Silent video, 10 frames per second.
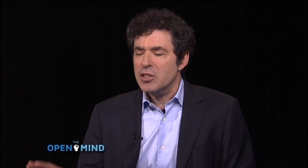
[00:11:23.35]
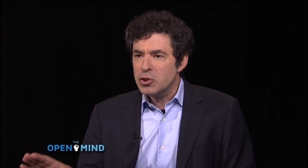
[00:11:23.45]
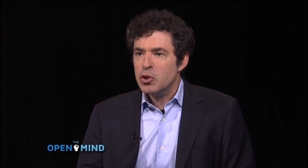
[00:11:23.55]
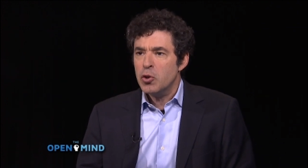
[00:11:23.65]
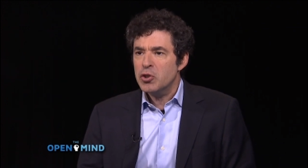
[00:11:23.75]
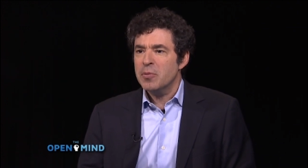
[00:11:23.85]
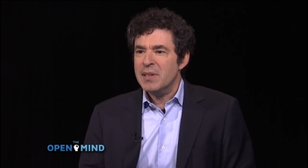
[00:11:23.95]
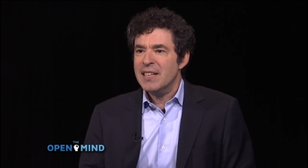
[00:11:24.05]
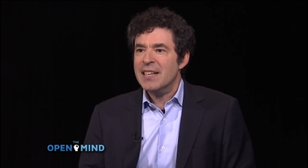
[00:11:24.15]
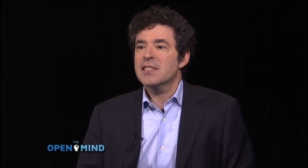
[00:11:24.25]
their social
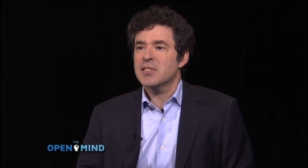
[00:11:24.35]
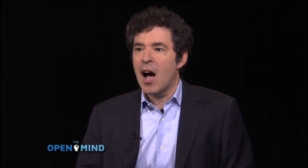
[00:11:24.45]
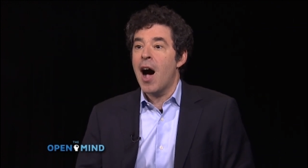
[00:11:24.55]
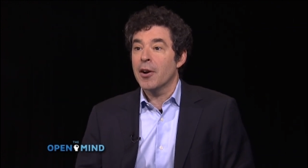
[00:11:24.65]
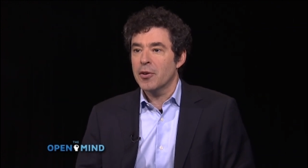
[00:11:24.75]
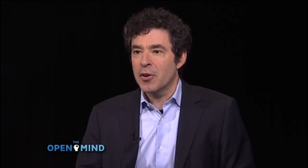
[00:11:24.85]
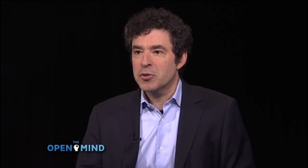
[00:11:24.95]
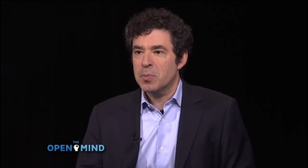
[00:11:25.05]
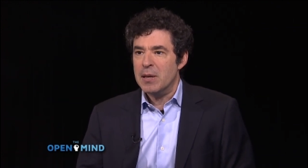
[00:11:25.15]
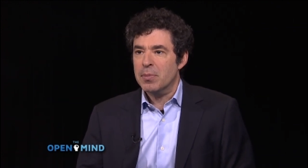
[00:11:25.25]
meaning is to honor
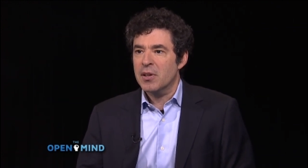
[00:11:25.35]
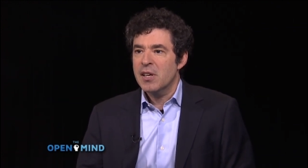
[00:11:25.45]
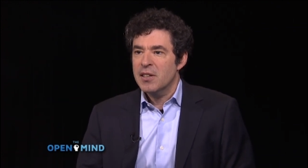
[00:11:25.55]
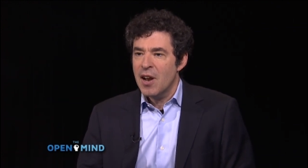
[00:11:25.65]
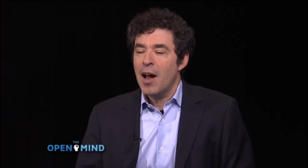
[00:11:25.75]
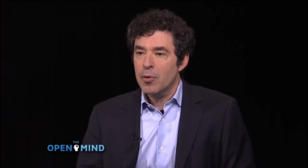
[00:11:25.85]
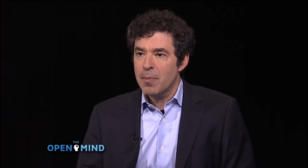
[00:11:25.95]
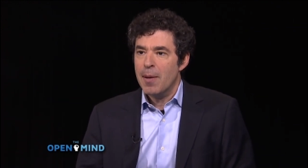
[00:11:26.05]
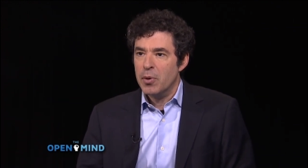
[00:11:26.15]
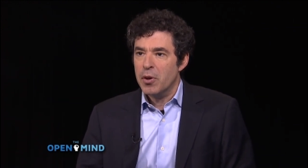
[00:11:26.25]
those people, not
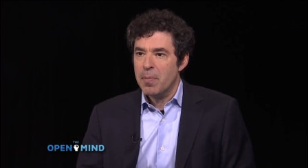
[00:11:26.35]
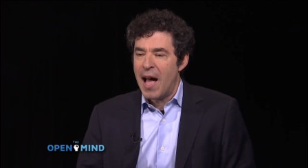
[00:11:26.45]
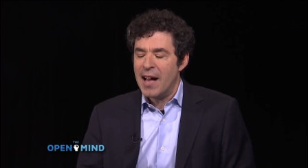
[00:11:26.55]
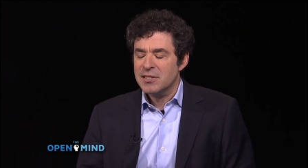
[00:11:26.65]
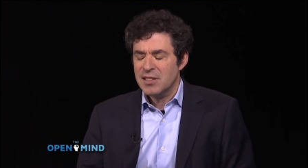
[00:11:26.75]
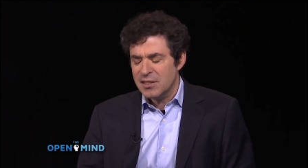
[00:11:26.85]
remember the past.